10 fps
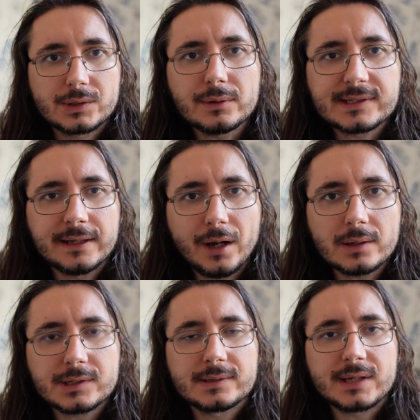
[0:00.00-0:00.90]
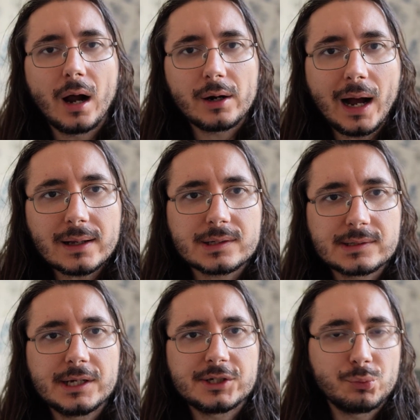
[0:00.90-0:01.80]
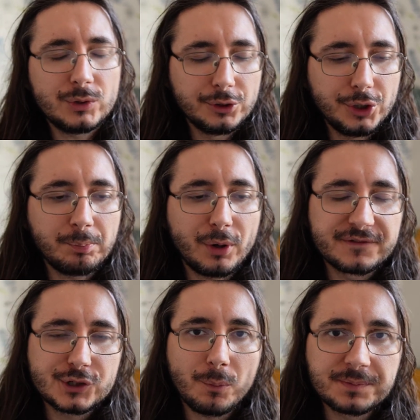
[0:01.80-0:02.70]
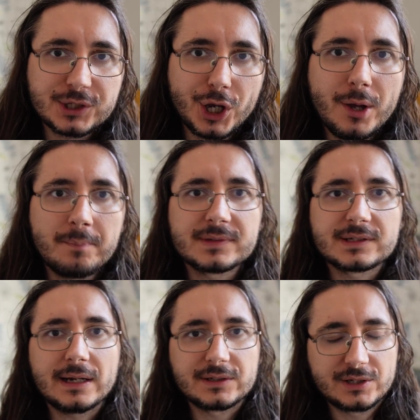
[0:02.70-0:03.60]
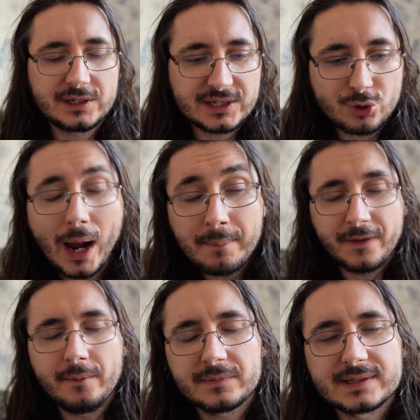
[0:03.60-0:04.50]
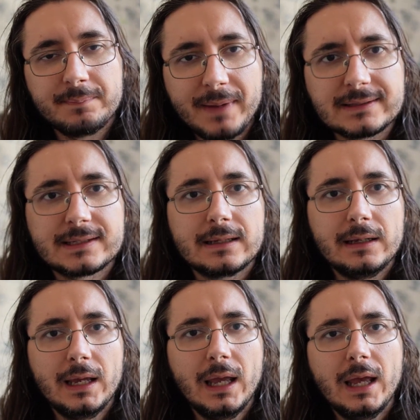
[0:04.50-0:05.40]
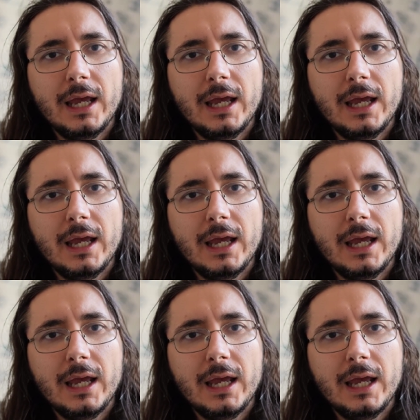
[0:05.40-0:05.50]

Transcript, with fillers: Songs and artists are associated with a number of top terms that describe them semantically.